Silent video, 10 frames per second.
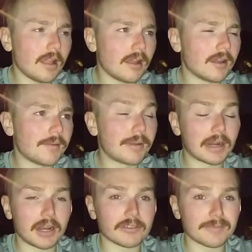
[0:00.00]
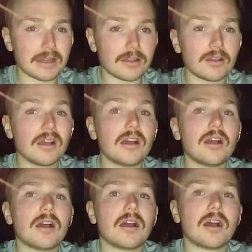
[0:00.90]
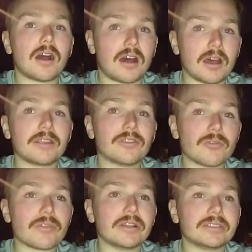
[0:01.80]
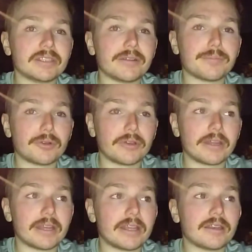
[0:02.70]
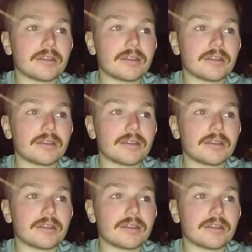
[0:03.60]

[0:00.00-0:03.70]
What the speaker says: Black Lives Matter, I don't really see a point in